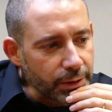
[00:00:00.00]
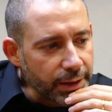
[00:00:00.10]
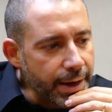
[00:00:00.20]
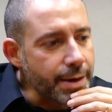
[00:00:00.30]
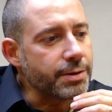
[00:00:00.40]

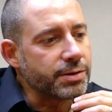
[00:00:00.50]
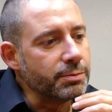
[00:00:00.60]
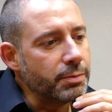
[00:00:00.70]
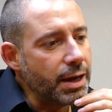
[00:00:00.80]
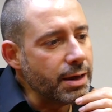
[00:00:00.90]
to like
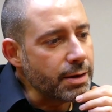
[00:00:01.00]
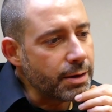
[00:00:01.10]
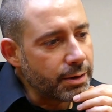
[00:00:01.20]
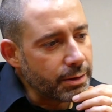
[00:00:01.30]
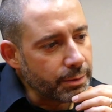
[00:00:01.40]
to
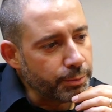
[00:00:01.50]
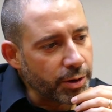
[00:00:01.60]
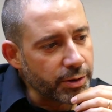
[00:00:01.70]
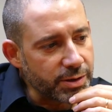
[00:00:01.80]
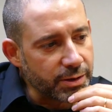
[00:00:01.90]
make
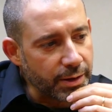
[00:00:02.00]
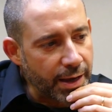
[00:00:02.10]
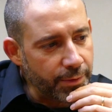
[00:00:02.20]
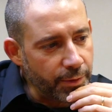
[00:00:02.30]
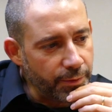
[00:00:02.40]
products
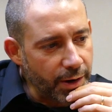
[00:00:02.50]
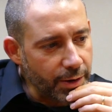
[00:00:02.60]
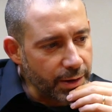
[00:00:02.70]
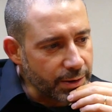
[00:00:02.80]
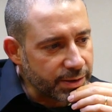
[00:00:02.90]
that have a
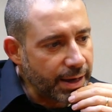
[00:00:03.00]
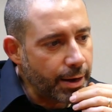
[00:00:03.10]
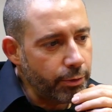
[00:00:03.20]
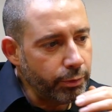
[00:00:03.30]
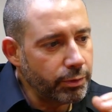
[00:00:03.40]
very
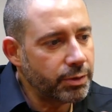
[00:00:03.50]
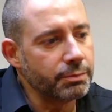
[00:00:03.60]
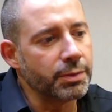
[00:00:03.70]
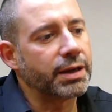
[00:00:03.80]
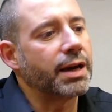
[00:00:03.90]

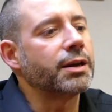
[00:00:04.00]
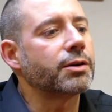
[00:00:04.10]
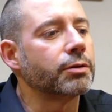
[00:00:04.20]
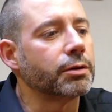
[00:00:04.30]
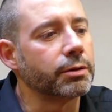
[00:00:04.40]
sound
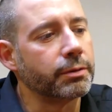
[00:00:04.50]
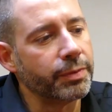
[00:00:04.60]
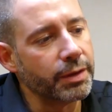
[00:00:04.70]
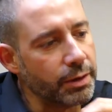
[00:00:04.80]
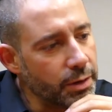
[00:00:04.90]

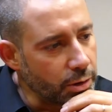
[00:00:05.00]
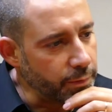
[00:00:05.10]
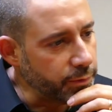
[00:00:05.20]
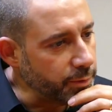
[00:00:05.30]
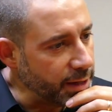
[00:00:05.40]
mechanical
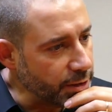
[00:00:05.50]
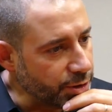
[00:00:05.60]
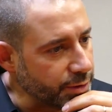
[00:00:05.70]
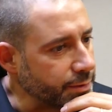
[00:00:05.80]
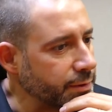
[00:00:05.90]

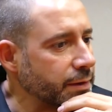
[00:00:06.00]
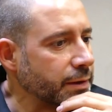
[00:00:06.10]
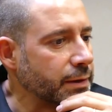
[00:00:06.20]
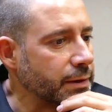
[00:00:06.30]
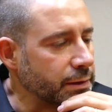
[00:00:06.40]
conformation.
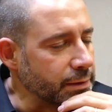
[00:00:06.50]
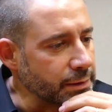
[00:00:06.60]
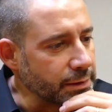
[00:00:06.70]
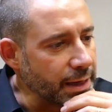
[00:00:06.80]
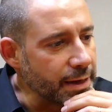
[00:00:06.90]

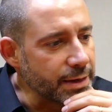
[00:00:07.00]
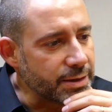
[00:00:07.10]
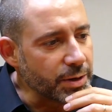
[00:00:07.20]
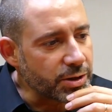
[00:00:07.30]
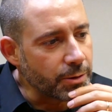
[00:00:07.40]
Uh, they
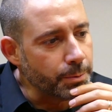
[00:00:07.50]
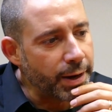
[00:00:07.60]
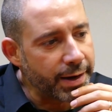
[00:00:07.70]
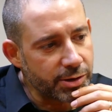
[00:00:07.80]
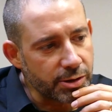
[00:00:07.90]
need to be as
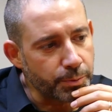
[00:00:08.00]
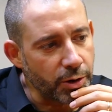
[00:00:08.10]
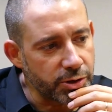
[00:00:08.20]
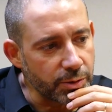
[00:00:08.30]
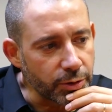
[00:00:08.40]
compact
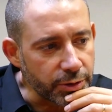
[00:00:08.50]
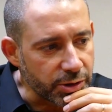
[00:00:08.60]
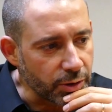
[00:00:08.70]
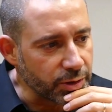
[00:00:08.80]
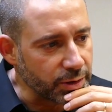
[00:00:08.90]
as
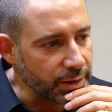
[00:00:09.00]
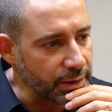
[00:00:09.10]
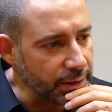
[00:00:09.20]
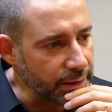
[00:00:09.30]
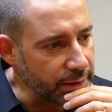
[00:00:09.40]
possible so
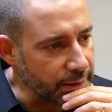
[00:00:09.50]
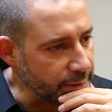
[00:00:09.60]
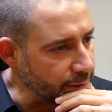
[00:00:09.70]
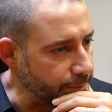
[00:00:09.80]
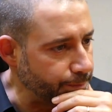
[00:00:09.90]
that the
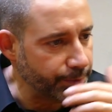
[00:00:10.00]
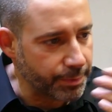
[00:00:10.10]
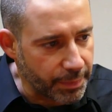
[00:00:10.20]
uh,